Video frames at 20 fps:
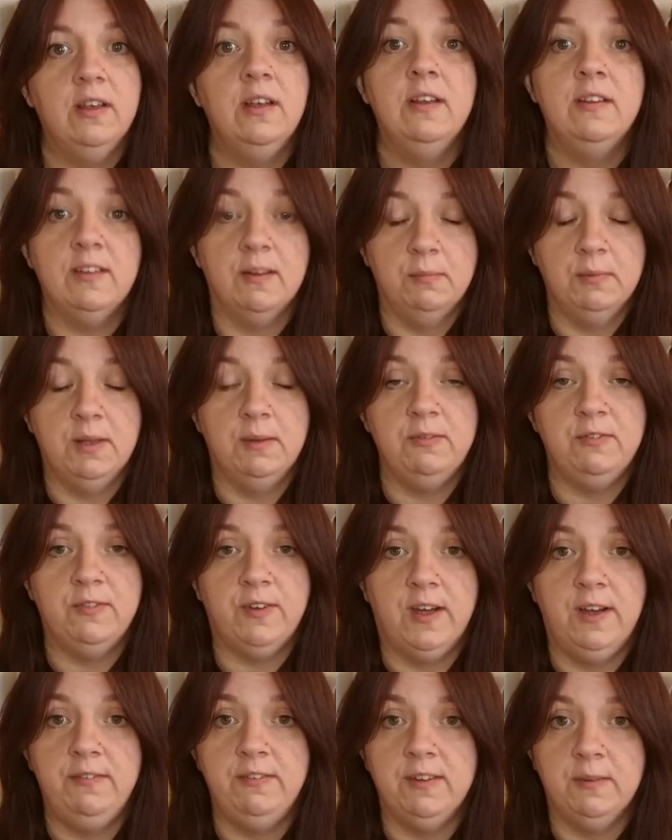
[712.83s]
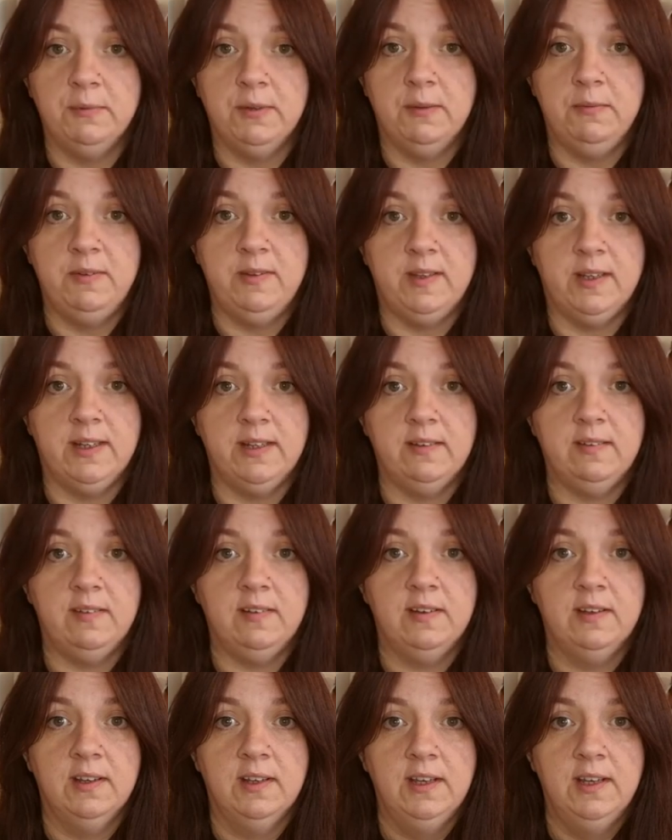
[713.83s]
sometimes five, sometimes six,
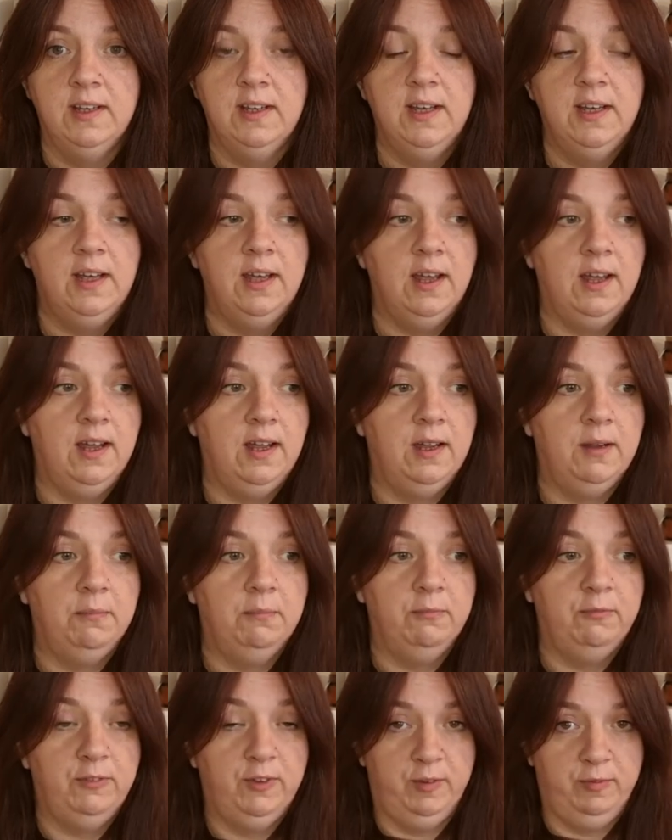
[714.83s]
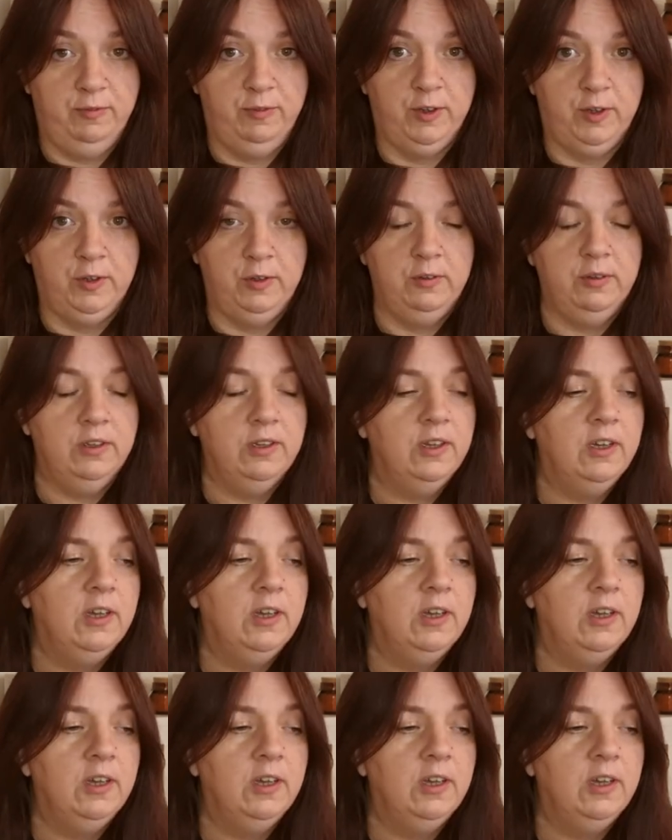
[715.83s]
for food.